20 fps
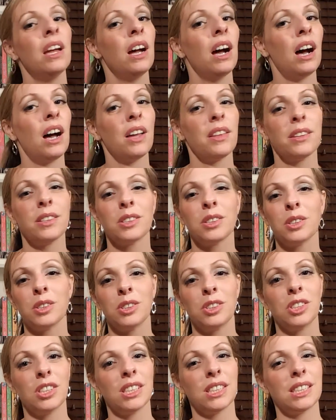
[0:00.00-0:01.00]
Others are
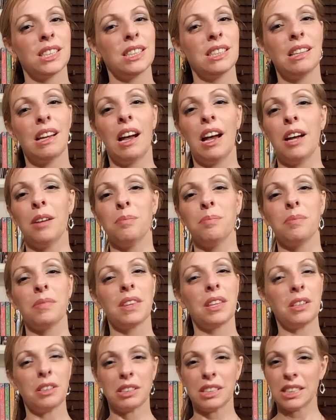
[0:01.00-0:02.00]
just
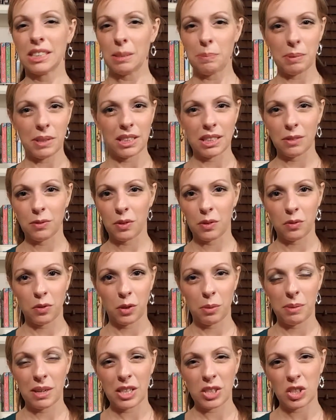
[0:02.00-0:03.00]
little snippets of
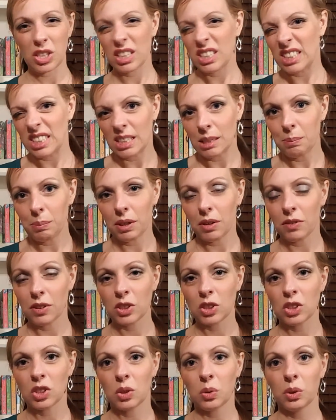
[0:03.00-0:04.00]
information, snippet of a
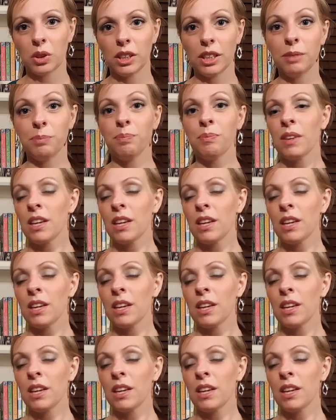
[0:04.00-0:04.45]
story.